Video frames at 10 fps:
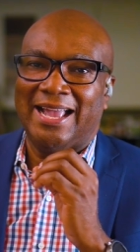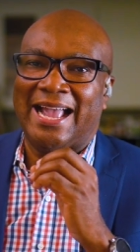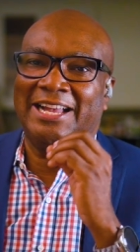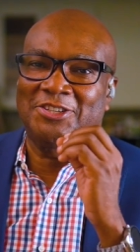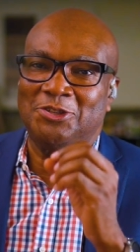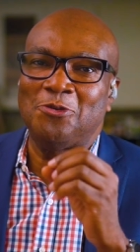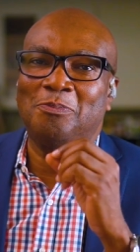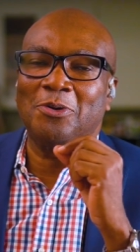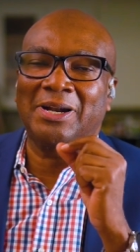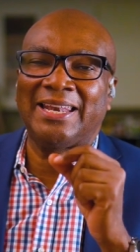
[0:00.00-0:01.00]
as you
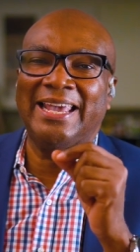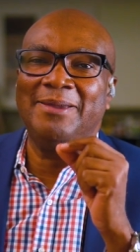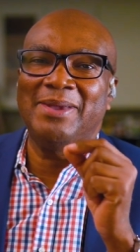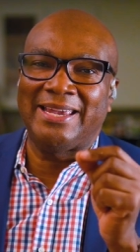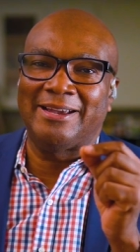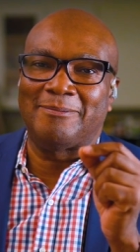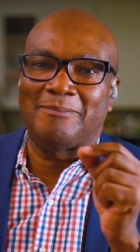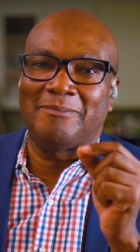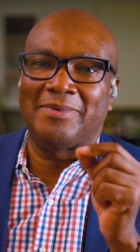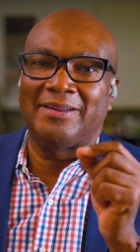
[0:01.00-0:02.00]
proclaim
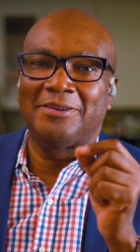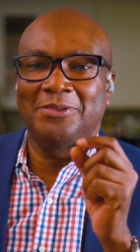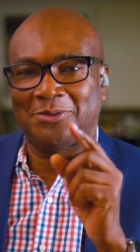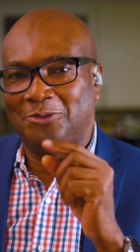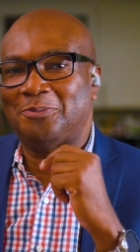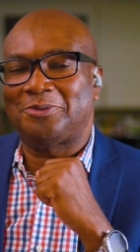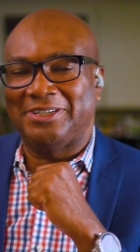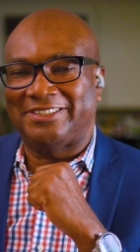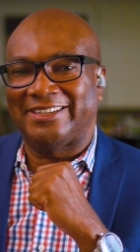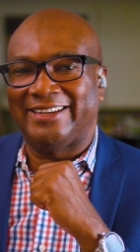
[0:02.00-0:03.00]
Him through
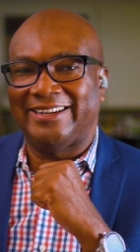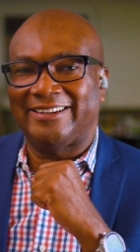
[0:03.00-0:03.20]
preaching.